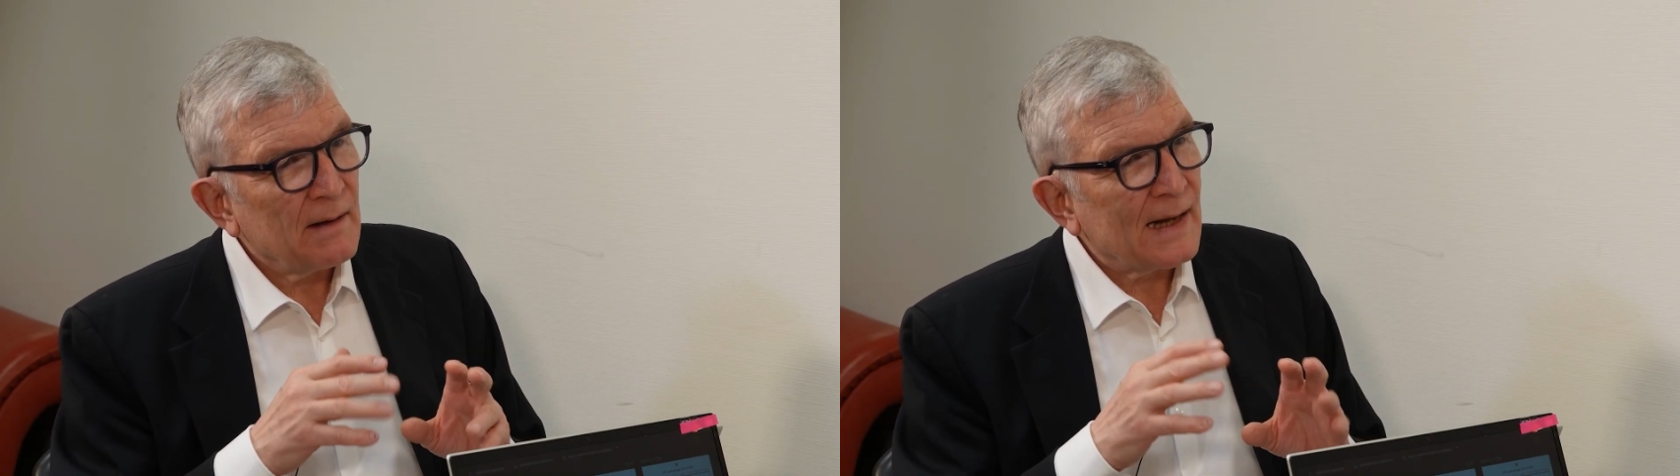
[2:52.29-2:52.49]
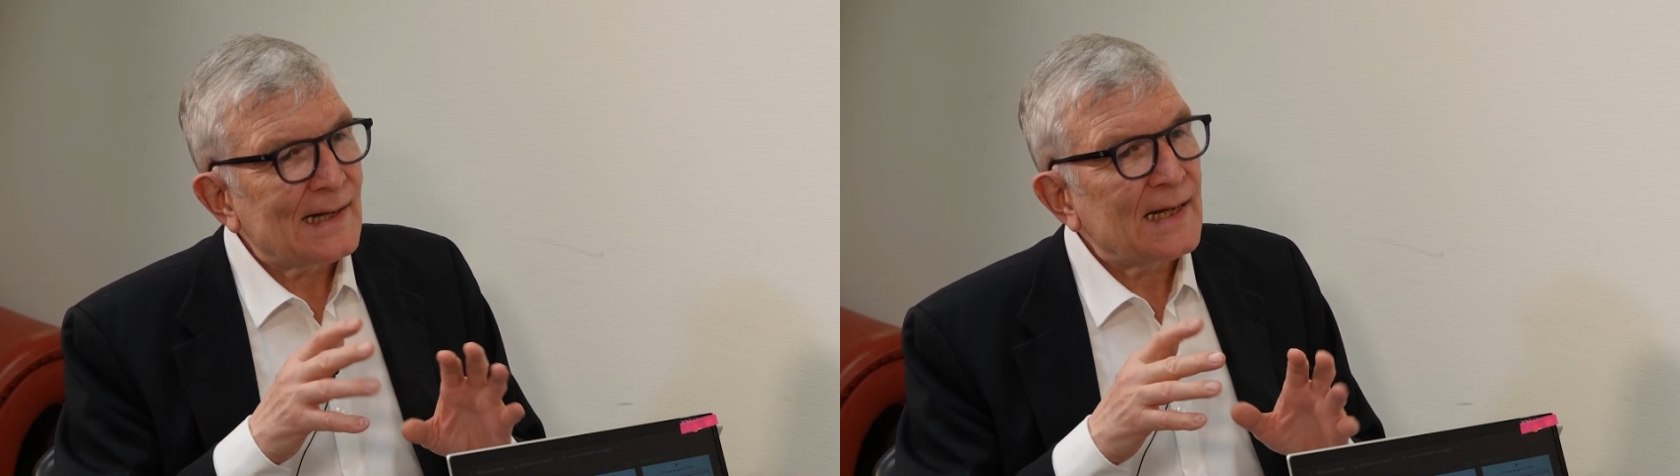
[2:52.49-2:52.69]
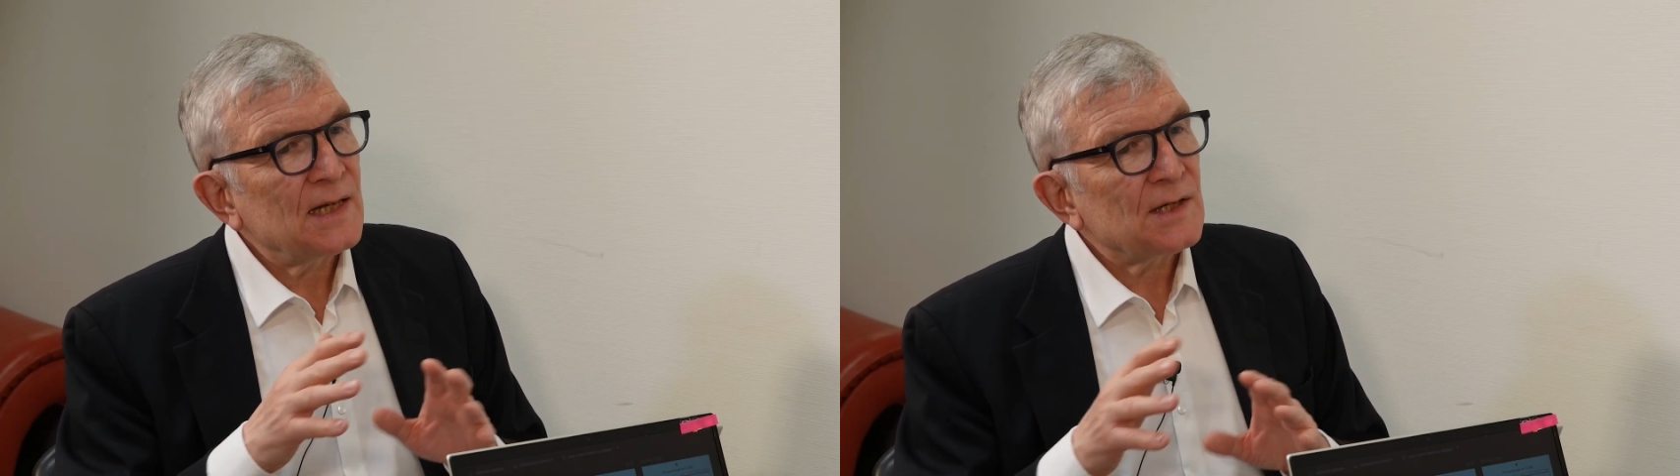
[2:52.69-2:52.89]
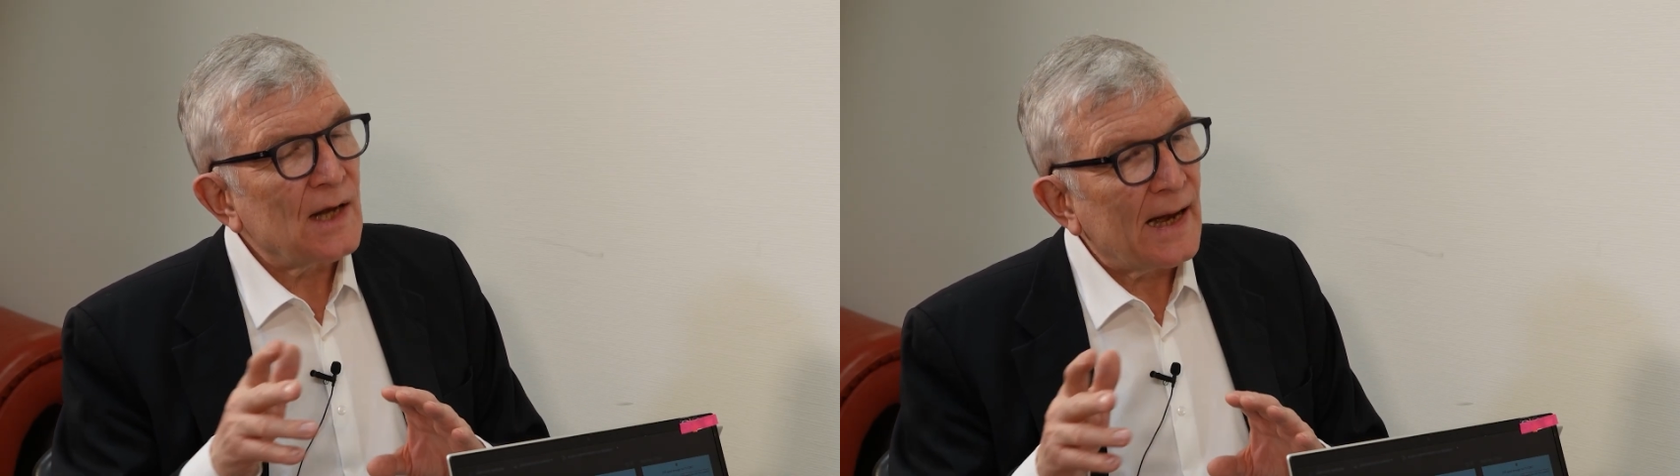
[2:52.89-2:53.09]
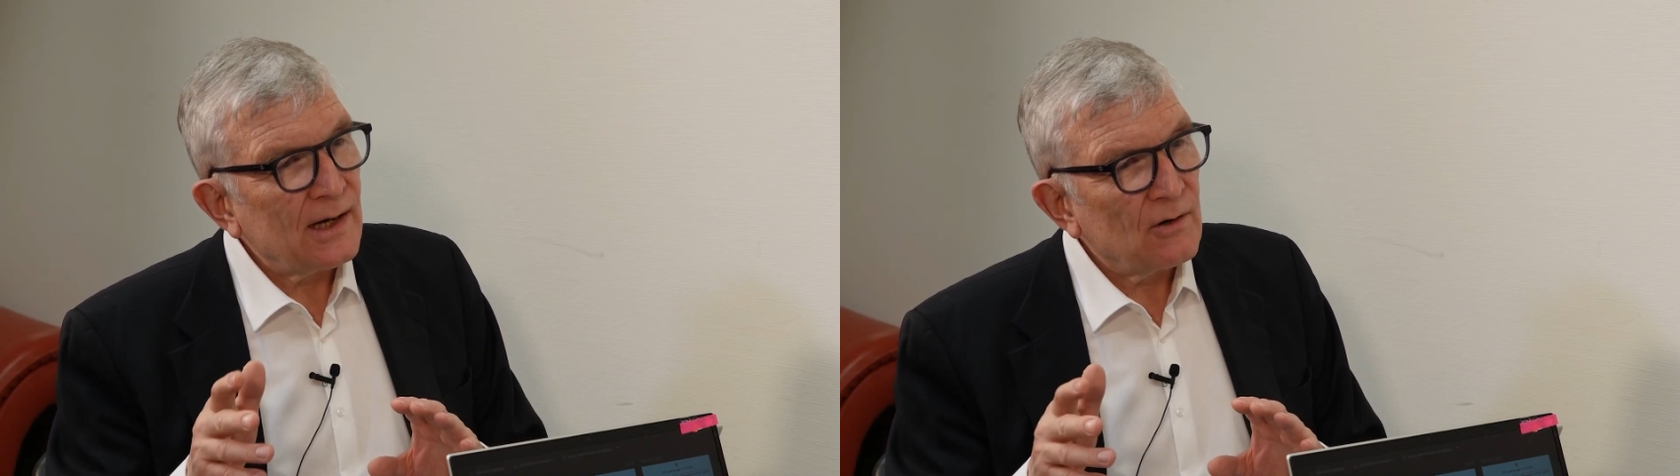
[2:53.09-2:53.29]
at least
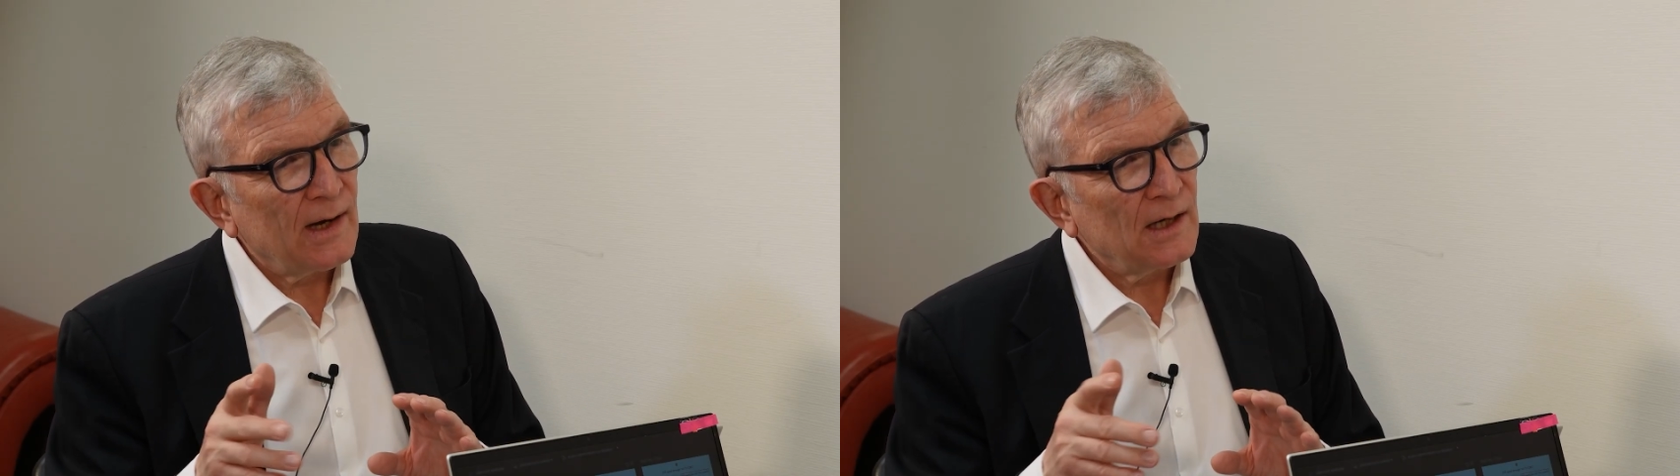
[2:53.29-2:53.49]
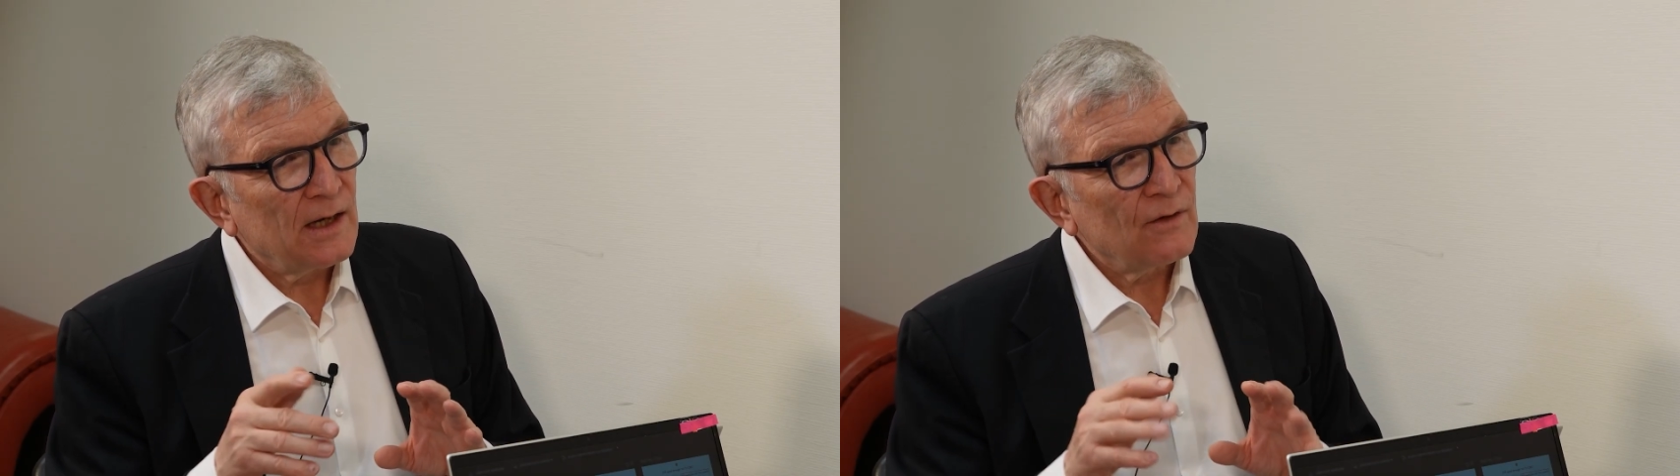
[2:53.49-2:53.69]
high grade,